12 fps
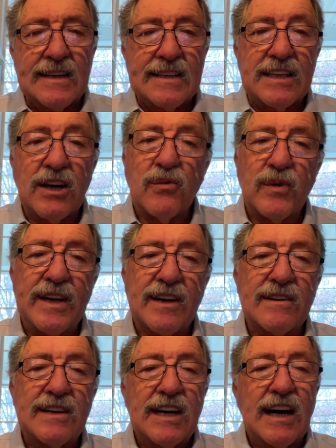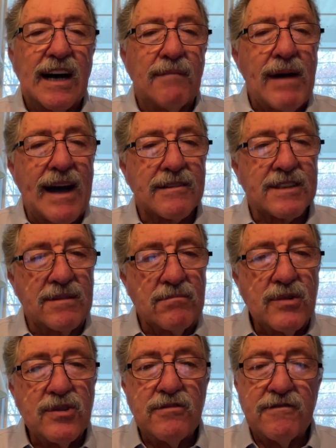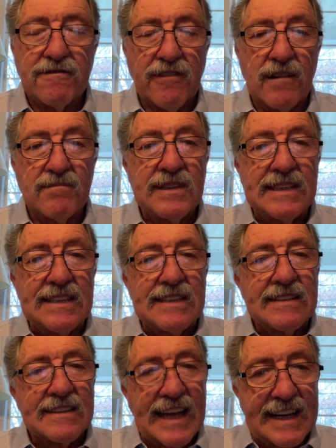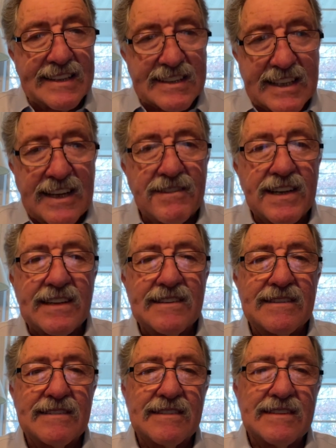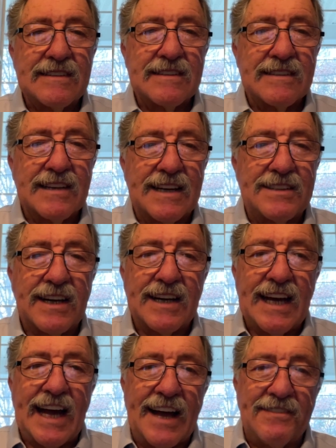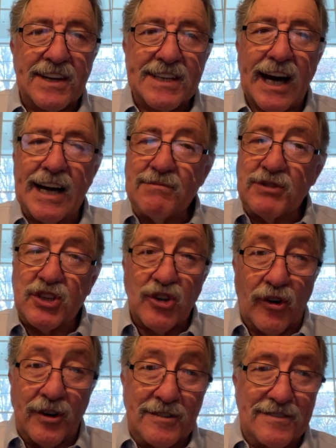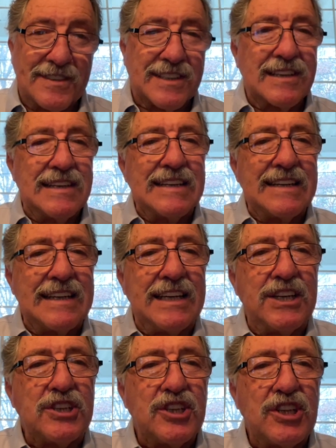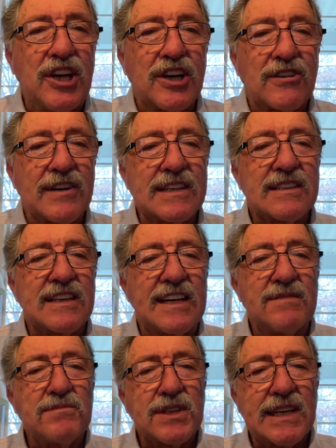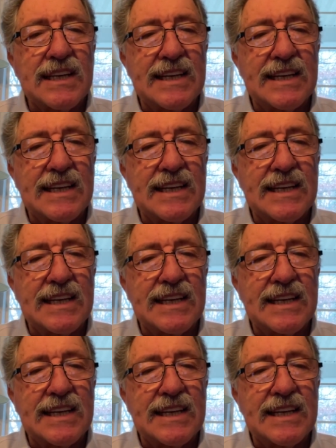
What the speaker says: You know, we are about to move from Thanksgiving, and the time shortens each year, it seems,